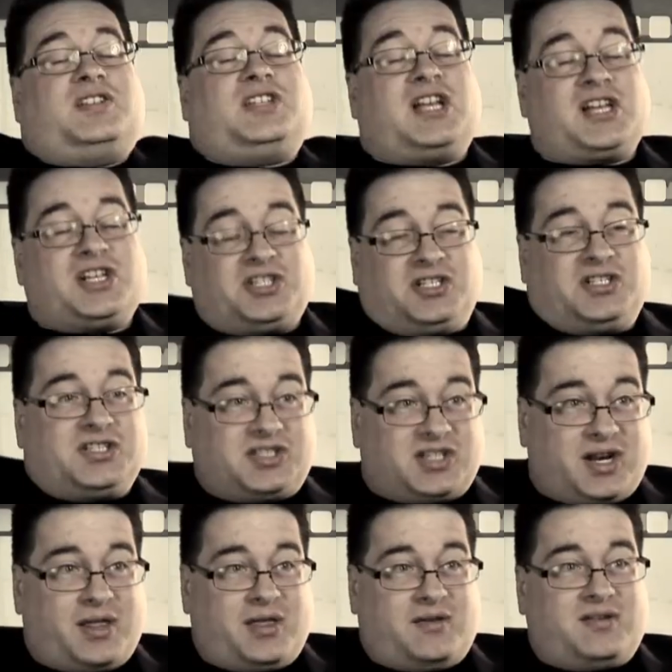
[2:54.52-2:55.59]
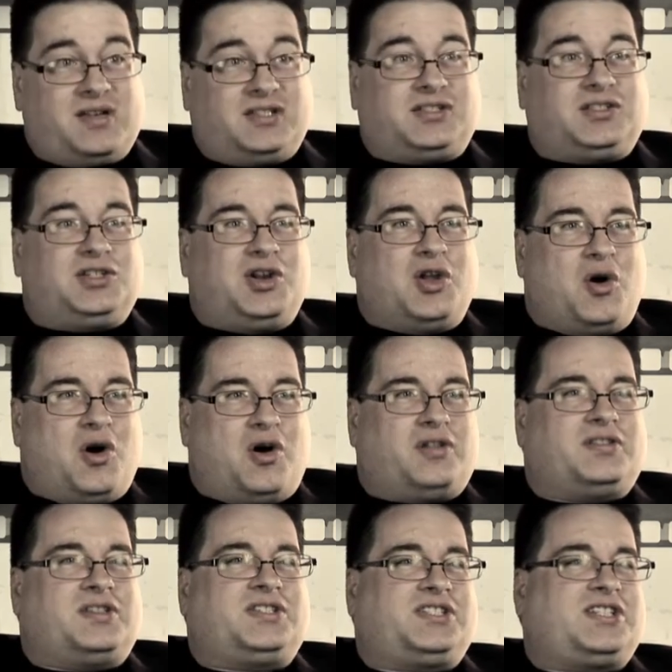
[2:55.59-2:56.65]
Intelligent design theory is not
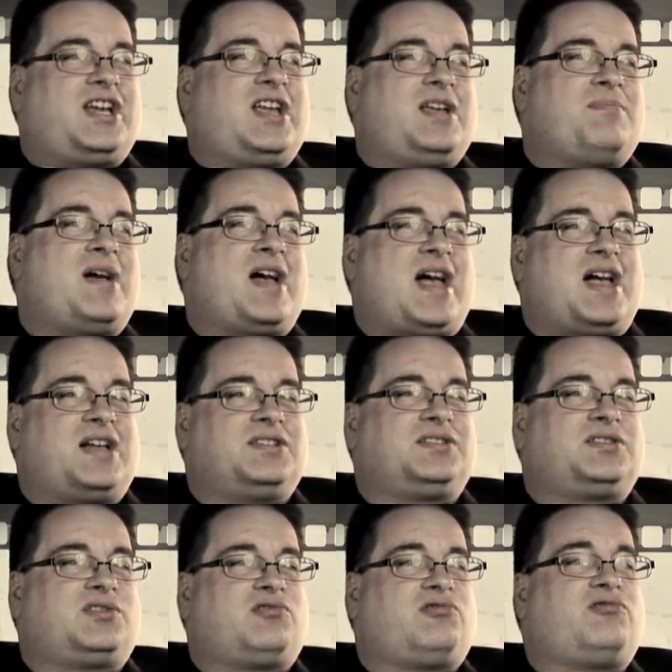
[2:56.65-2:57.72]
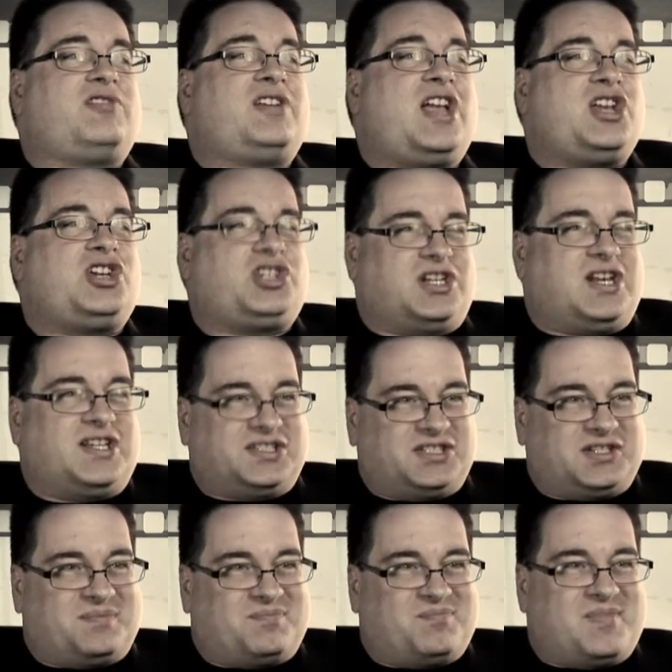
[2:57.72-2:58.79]
the same as
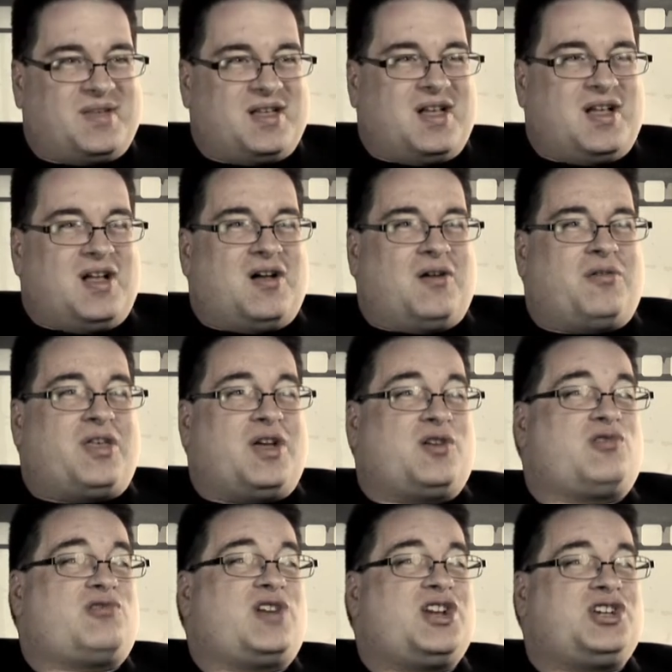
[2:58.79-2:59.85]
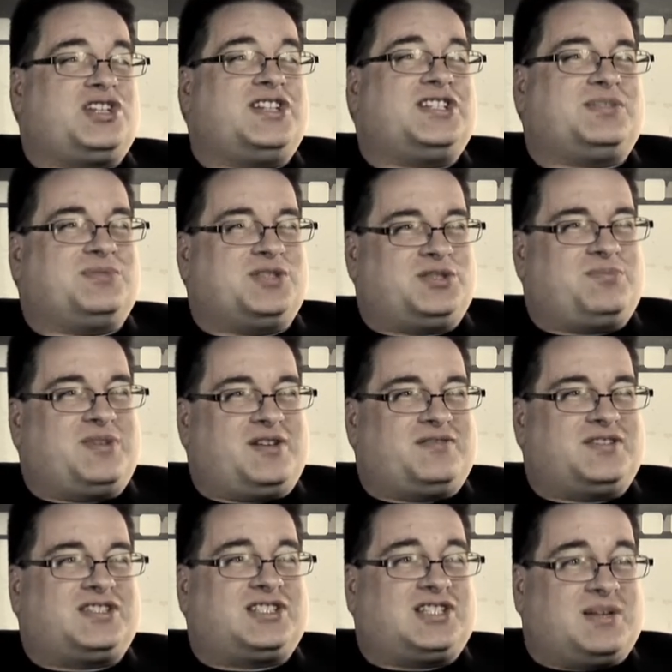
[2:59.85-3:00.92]
creationism, although creationism is a bit of
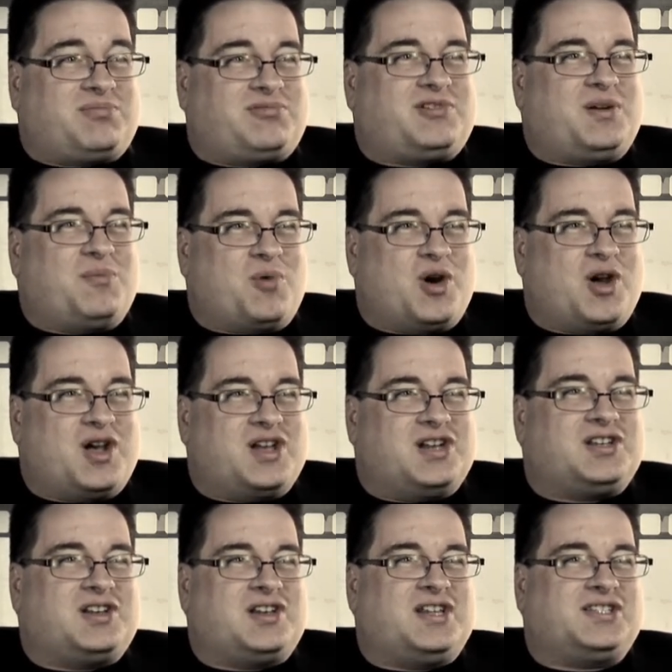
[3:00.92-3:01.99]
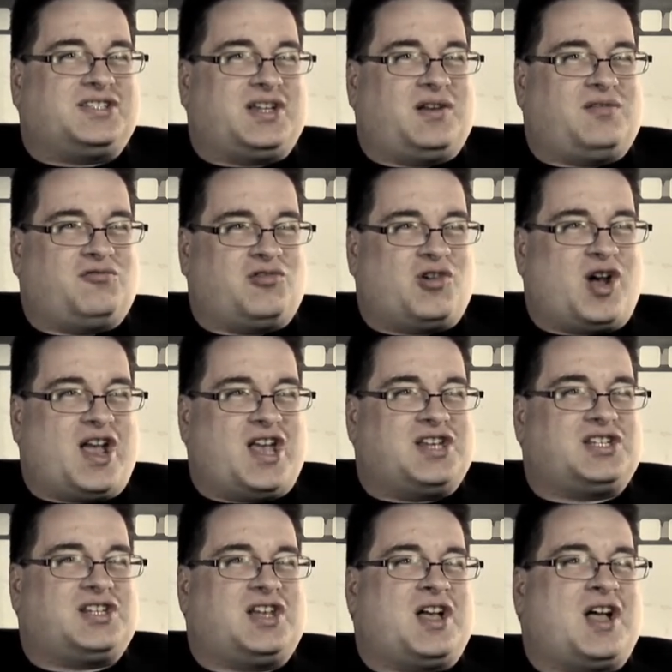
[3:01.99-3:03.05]
a slippery word in its own
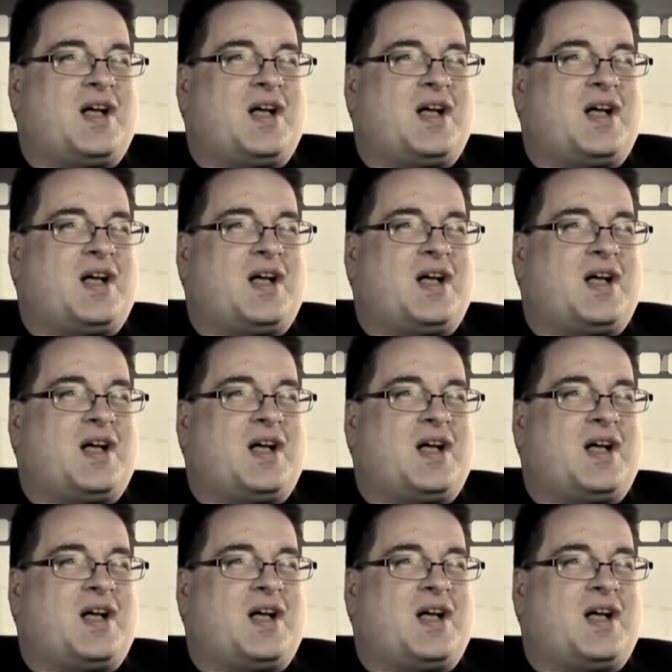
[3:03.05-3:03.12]
right.